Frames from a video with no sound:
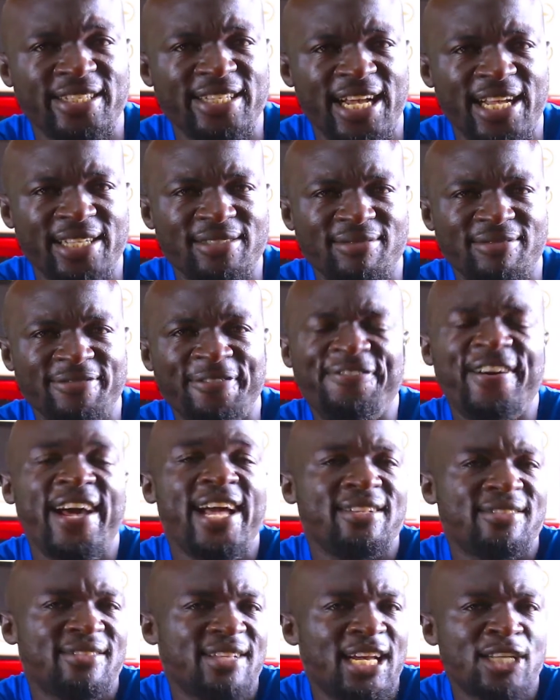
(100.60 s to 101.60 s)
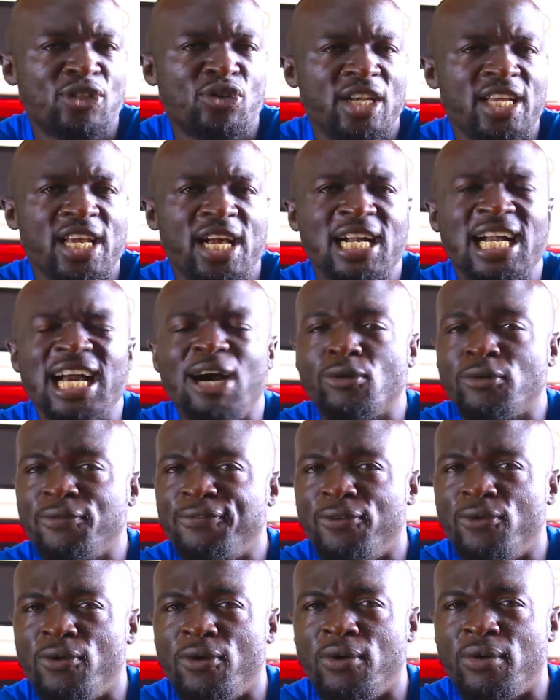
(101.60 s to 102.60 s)
that fats actually account
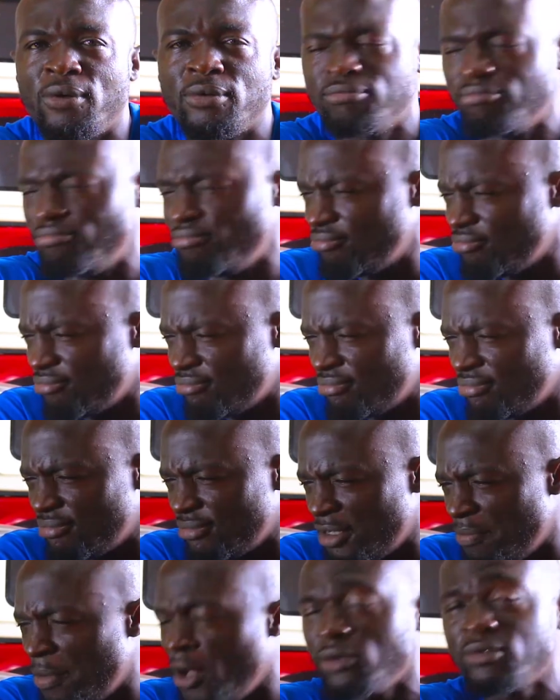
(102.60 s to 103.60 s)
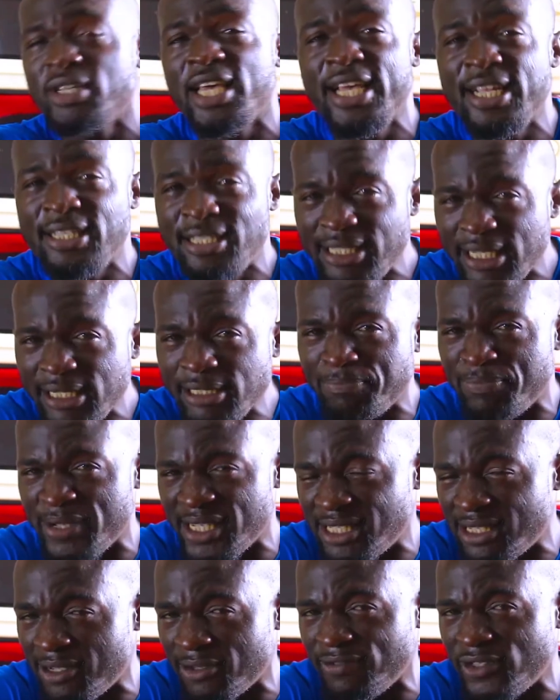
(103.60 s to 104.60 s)
for about 18%
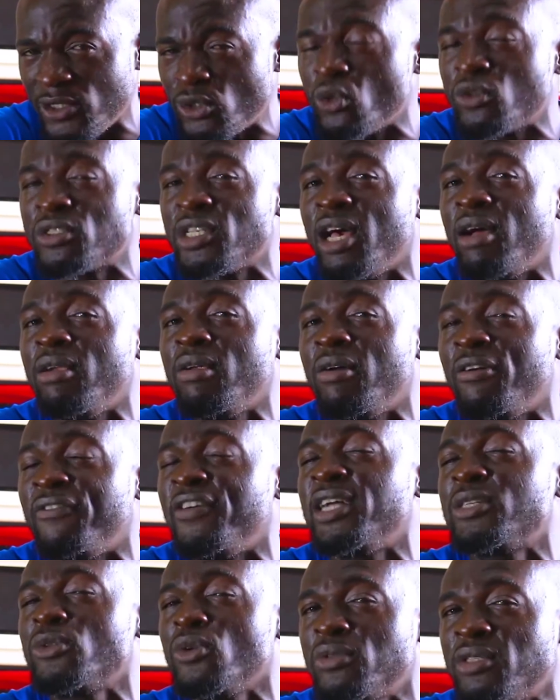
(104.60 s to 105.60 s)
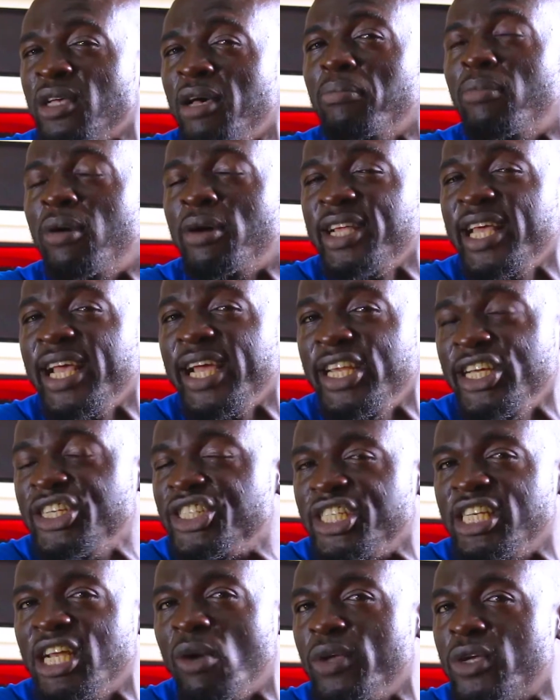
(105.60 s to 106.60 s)
of our total body
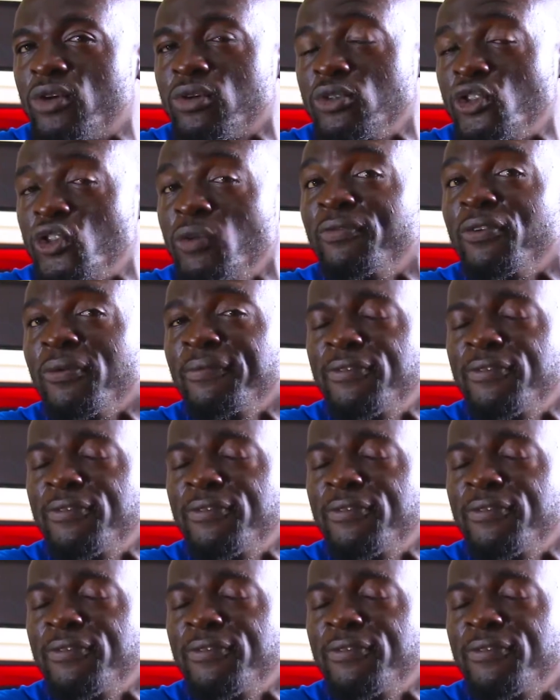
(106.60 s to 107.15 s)
energy that we consume from